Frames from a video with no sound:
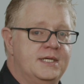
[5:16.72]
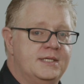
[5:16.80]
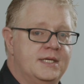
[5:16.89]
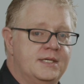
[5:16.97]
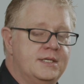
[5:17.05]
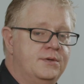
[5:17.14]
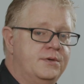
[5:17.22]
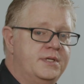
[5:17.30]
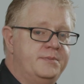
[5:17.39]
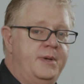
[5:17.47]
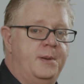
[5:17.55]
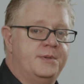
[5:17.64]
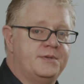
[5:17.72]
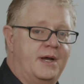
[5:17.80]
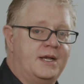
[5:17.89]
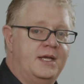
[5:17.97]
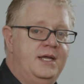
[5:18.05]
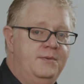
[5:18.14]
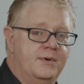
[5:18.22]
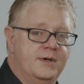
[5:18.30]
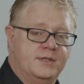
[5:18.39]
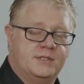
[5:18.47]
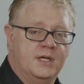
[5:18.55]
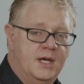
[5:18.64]
it is in order to be able to add
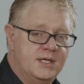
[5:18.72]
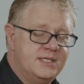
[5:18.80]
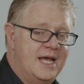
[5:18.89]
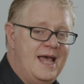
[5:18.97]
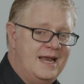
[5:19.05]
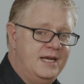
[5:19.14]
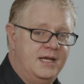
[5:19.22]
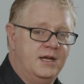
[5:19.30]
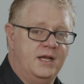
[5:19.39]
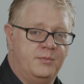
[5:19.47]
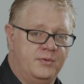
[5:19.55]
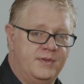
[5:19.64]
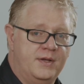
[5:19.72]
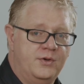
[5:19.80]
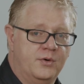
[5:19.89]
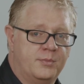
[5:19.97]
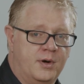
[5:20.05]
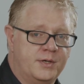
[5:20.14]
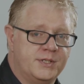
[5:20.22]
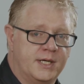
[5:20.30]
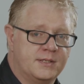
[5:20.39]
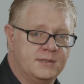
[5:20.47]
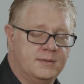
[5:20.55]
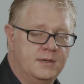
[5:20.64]
keywords to any clip within your
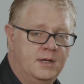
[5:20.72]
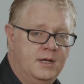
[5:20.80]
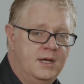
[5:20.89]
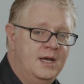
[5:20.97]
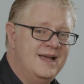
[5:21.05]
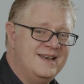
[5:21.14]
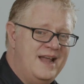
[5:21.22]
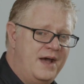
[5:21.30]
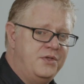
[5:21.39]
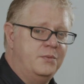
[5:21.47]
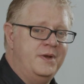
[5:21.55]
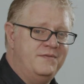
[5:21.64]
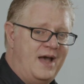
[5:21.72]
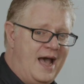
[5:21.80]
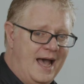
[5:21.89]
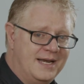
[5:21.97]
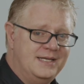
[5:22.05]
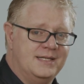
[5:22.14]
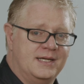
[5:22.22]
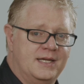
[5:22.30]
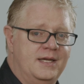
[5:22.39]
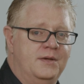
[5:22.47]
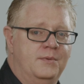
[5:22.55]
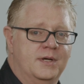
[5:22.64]
project. Now that we've added the
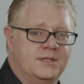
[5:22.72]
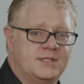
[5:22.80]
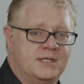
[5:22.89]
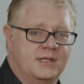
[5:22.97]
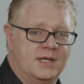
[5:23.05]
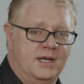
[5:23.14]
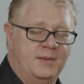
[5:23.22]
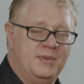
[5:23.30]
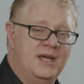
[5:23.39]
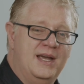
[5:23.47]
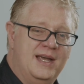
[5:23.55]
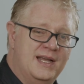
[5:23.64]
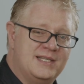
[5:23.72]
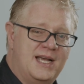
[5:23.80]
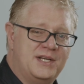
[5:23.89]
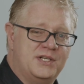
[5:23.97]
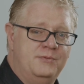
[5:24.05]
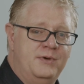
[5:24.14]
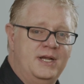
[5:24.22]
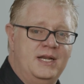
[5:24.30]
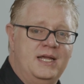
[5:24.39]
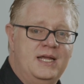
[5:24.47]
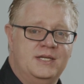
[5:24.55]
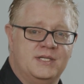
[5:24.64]
keywords to the clip, it's actually
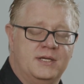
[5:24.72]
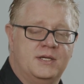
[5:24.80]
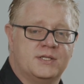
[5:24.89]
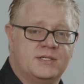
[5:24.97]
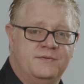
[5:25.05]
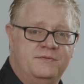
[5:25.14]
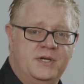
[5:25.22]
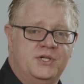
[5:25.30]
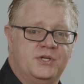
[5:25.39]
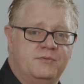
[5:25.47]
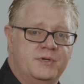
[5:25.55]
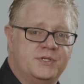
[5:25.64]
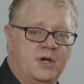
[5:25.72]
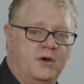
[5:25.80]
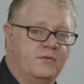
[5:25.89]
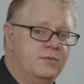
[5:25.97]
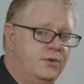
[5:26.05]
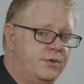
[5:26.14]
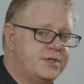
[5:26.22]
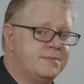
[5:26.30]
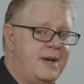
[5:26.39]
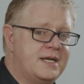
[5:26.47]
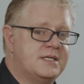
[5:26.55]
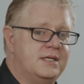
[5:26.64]
really easy because DaVinci Resolve will
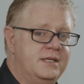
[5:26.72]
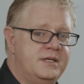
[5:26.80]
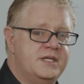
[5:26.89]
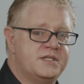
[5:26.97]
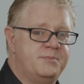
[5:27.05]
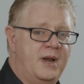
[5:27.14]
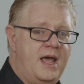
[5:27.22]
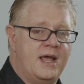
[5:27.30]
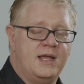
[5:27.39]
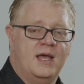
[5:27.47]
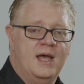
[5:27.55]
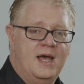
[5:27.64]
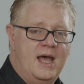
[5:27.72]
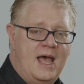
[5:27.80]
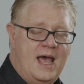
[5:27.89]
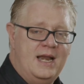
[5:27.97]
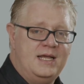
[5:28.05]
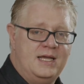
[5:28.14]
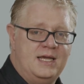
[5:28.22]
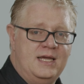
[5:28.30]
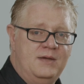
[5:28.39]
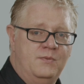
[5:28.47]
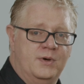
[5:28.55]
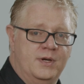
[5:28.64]
automatically display any
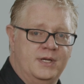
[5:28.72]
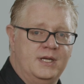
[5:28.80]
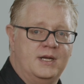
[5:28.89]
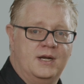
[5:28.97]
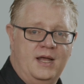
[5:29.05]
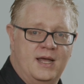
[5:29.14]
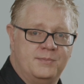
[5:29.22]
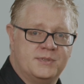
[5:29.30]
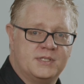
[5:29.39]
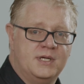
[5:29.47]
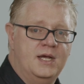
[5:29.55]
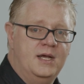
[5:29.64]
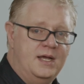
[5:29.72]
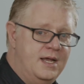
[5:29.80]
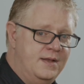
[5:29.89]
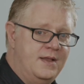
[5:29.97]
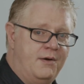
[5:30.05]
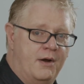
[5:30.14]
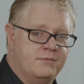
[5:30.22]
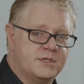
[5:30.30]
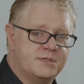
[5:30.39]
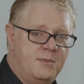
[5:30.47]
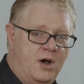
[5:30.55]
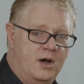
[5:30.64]
keyworded clips in their own
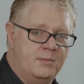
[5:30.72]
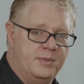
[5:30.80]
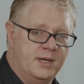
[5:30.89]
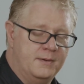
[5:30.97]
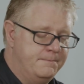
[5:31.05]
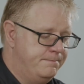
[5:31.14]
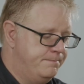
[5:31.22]
smart bin.